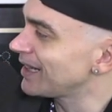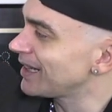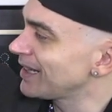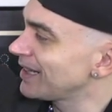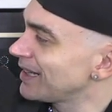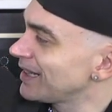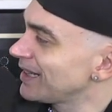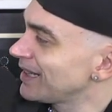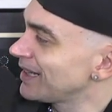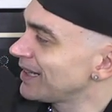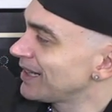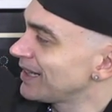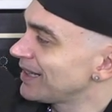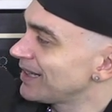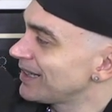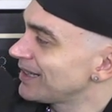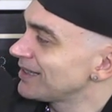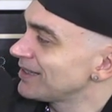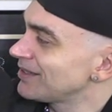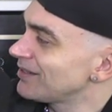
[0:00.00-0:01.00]
that? you
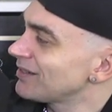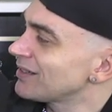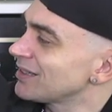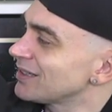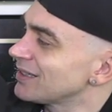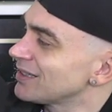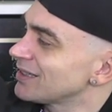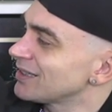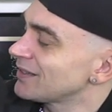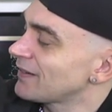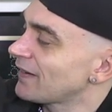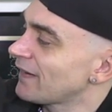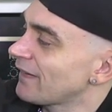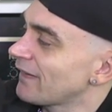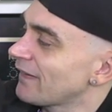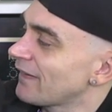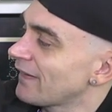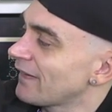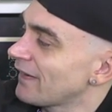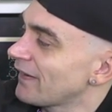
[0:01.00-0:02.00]
reckon?
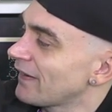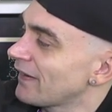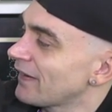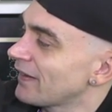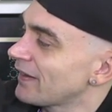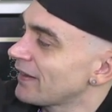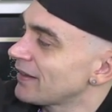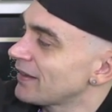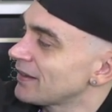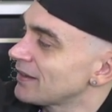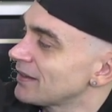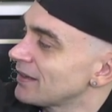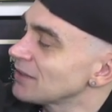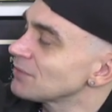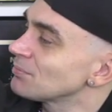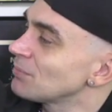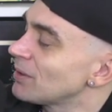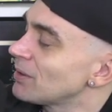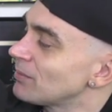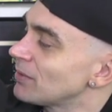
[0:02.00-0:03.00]

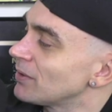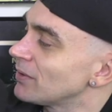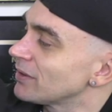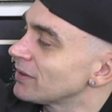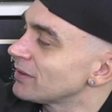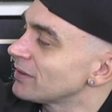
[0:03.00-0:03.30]
That's mind blowing.